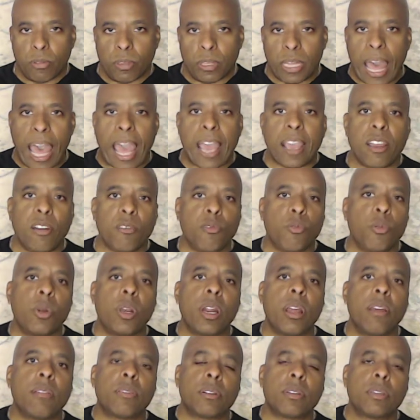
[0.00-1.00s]
lack of
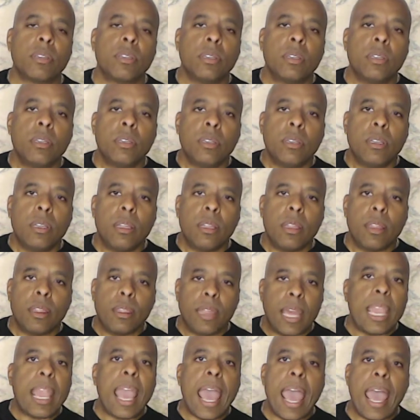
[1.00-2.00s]
whatever
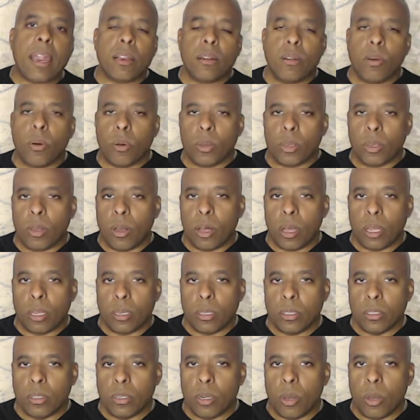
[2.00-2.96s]
they had going on.